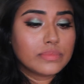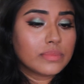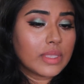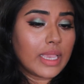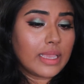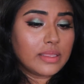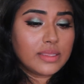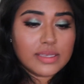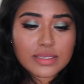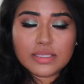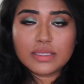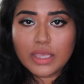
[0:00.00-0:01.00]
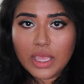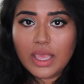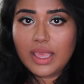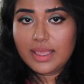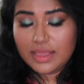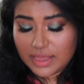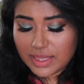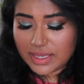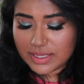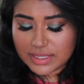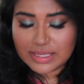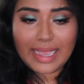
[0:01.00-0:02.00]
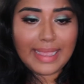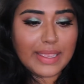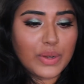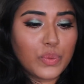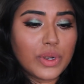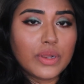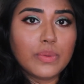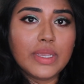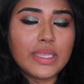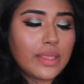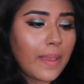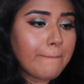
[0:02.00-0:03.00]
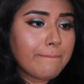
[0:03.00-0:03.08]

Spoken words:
Okay, this I can work with.